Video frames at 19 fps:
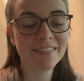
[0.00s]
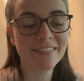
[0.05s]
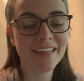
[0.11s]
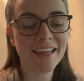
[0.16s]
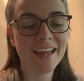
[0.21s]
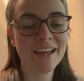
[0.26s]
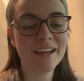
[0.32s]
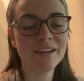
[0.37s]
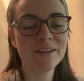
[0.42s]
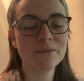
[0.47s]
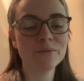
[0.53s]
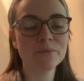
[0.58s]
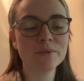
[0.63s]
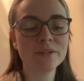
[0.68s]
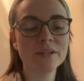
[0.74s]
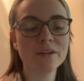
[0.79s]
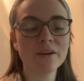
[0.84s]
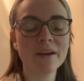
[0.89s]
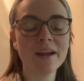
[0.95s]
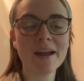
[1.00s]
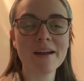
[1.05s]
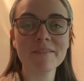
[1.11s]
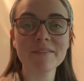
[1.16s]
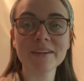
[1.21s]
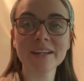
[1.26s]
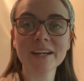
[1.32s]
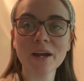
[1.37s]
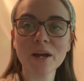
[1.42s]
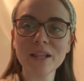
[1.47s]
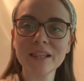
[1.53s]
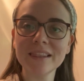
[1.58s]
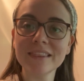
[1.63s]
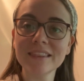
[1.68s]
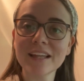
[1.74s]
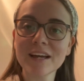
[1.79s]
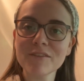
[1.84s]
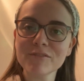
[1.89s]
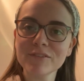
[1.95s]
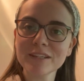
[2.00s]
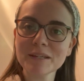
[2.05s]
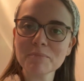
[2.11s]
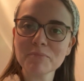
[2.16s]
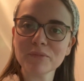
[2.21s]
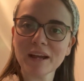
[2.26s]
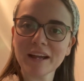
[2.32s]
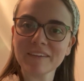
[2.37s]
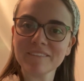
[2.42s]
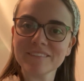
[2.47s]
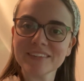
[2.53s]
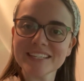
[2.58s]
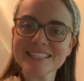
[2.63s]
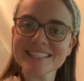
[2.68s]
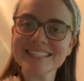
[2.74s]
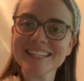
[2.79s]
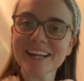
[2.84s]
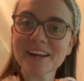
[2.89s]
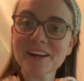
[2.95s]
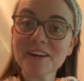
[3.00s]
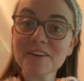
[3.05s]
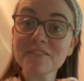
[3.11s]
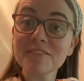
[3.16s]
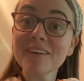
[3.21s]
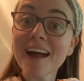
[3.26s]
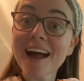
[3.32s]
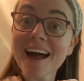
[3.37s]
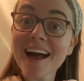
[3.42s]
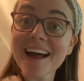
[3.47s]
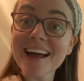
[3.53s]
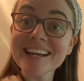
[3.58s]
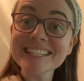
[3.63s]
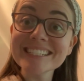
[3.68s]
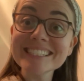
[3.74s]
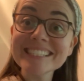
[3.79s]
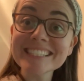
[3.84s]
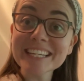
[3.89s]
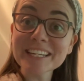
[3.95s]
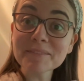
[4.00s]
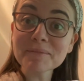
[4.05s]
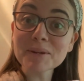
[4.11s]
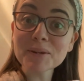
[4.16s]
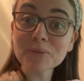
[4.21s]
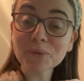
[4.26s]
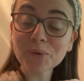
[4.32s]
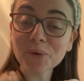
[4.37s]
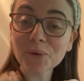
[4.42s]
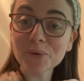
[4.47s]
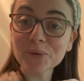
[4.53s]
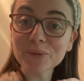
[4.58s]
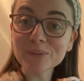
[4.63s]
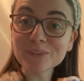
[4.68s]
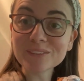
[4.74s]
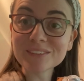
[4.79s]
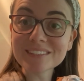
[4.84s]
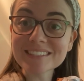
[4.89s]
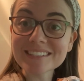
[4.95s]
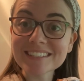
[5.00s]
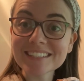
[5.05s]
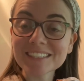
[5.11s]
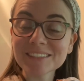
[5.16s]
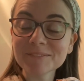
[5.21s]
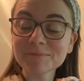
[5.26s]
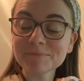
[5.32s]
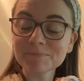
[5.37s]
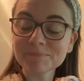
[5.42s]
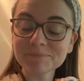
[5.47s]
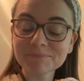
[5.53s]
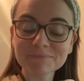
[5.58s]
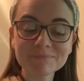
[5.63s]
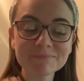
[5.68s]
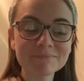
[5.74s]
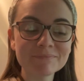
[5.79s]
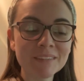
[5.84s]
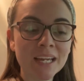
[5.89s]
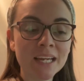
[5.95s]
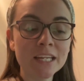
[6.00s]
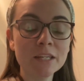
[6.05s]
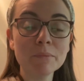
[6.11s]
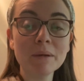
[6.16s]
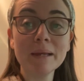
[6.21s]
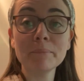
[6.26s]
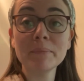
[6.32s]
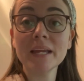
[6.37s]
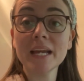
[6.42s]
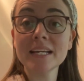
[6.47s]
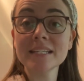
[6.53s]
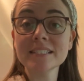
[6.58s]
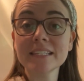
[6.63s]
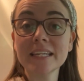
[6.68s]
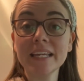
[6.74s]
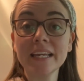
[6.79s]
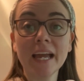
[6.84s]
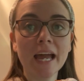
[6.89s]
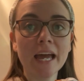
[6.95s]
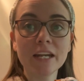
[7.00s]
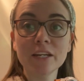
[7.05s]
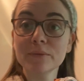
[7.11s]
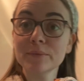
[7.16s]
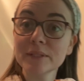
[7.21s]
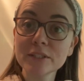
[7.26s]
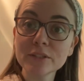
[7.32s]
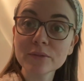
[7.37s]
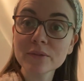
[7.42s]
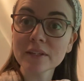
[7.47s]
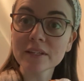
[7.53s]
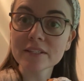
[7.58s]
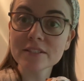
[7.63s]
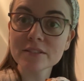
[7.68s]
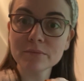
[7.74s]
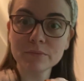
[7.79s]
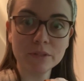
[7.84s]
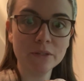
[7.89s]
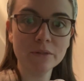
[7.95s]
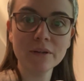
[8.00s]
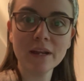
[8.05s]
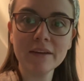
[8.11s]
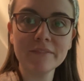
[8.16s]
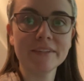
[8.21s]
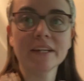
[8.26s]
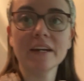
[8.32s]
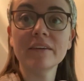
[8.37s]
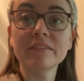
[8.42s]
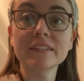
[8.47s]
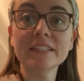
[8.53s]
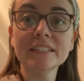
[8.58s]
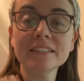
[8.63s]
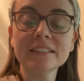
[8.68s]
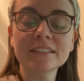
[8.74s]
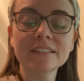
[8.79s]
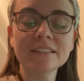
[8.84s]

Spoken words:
that, we are having a lovely breakfast of cinnamon rolls. And you might be asking, how did we do this? We don't have an oven.